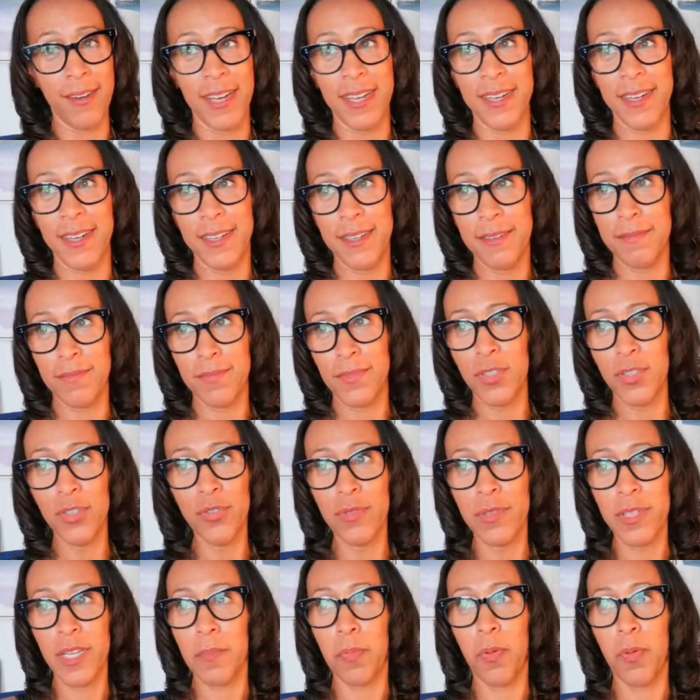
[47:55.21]
and the
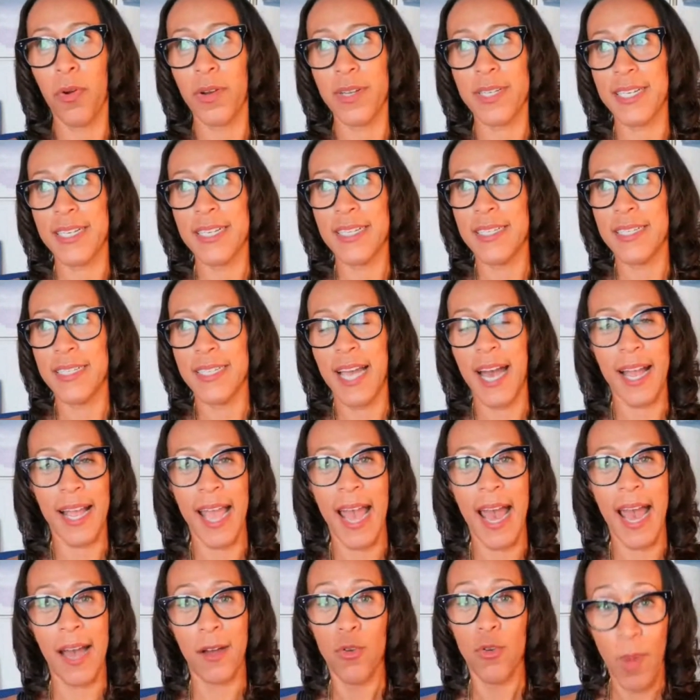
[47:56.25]
newly appointed DEI
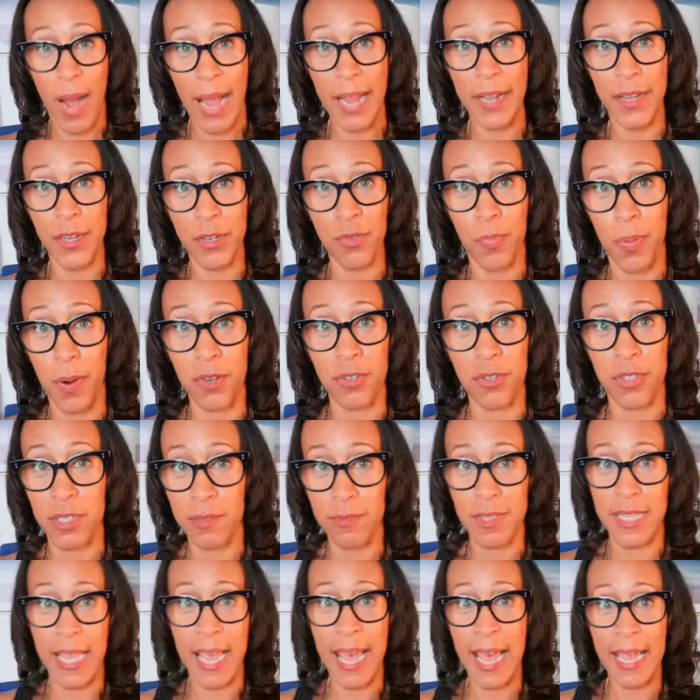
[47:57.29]
guy who I knew personally
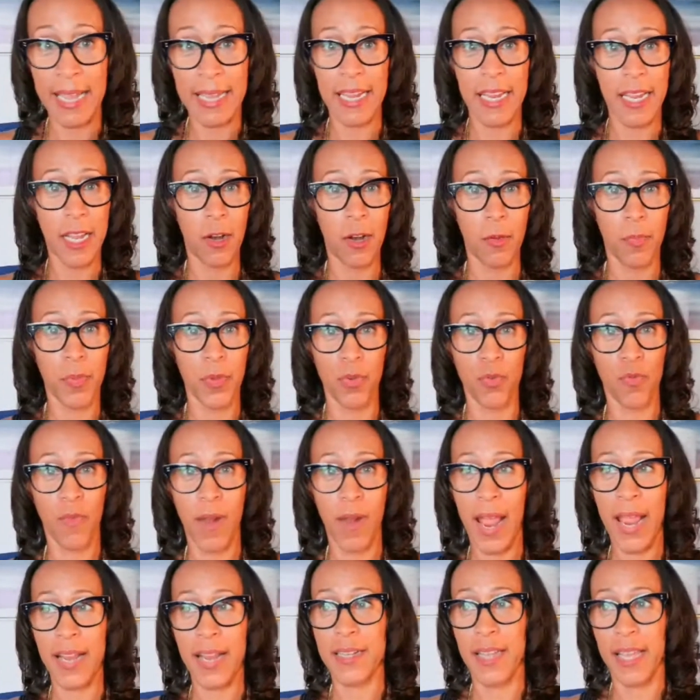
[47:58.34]
was like, I can't help you,
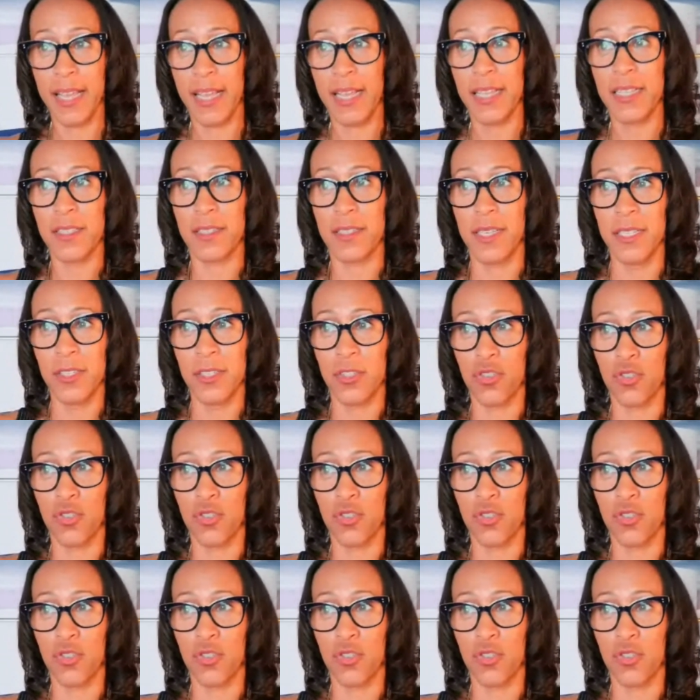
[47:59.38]
right? Like it's